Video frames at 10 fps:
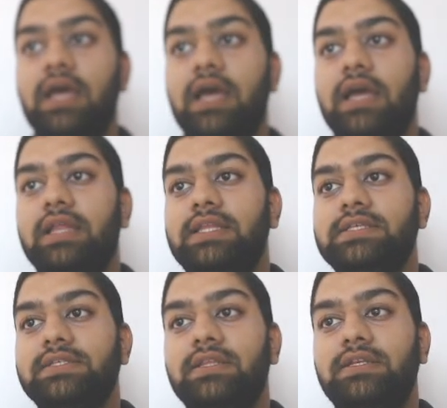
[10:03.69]
And
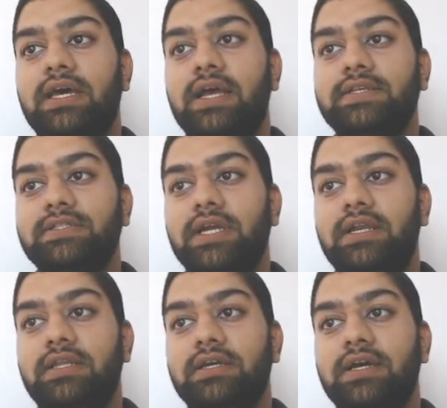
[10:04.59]
these are the tags
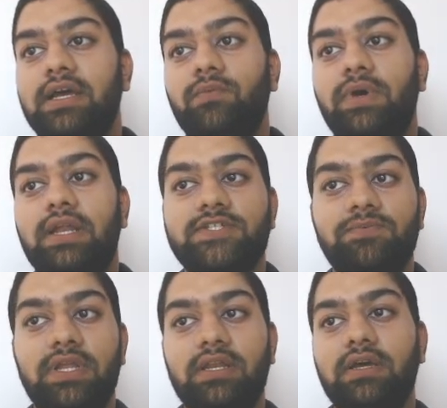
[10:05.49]
right here, and when it's
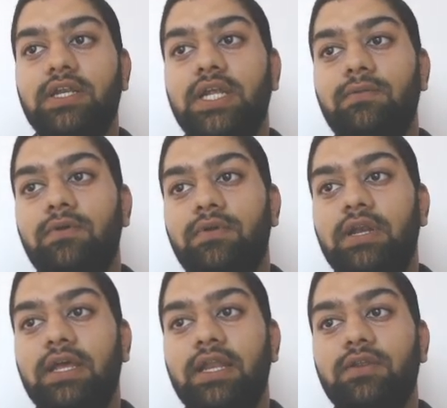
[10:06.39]
been
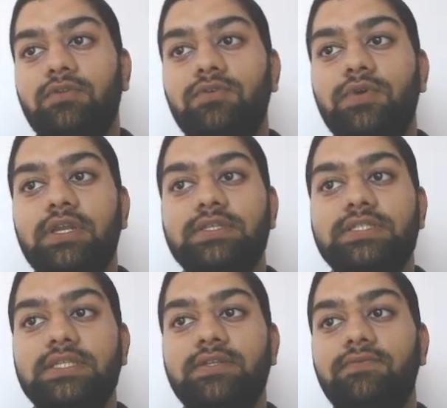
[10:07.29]
downloaded, and you can
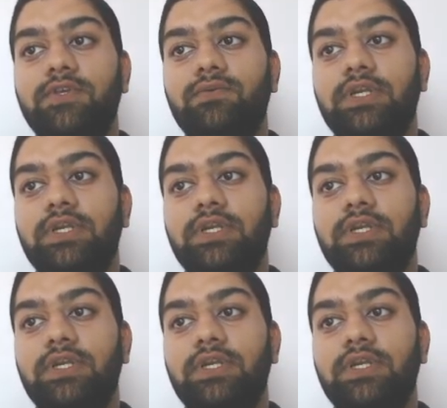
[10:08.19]
see the view and